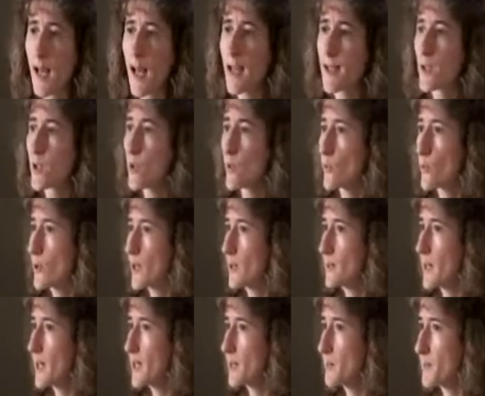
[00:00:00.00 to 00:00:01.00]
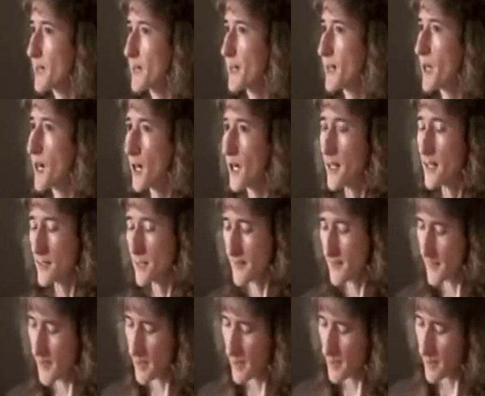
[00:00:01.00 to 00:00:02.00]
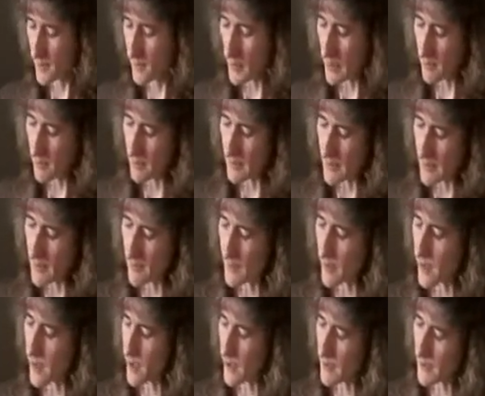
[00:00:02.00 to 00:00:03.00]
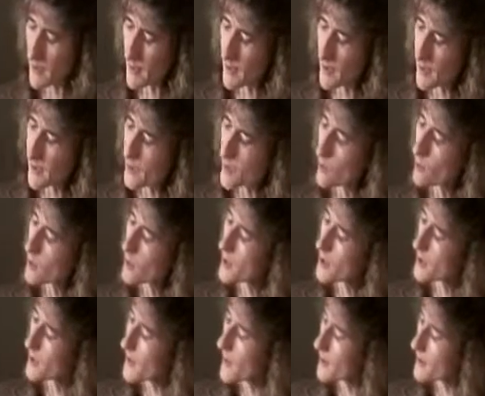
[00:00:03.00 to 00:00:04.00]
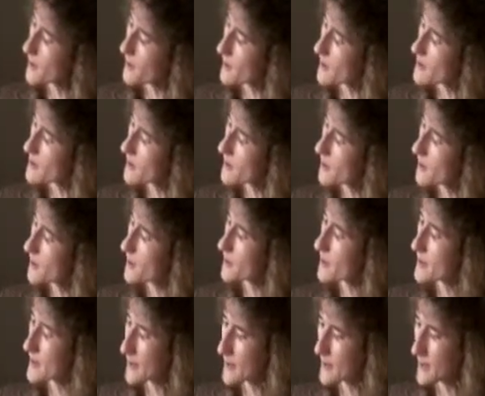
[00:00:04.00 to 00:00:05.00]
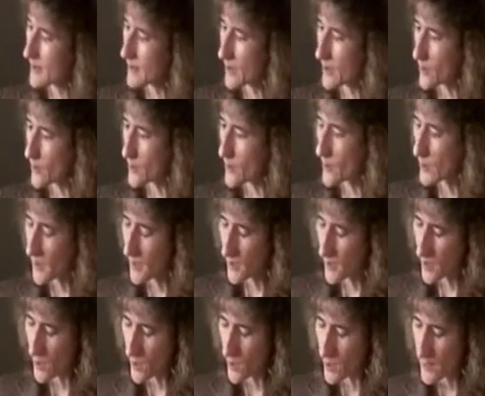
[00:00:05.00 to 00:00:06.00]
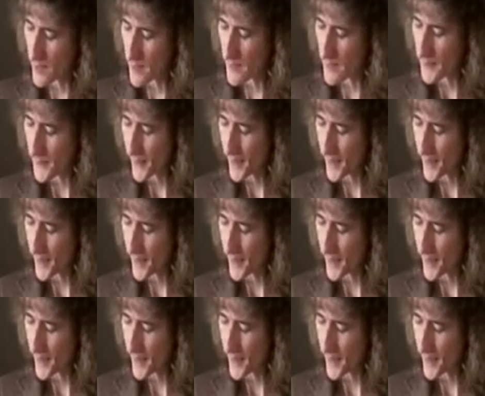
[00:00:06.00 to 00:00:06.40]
And don't worry about it being hot. This is probably some of the hottest cayenne you can get. It's 160,000 heating units.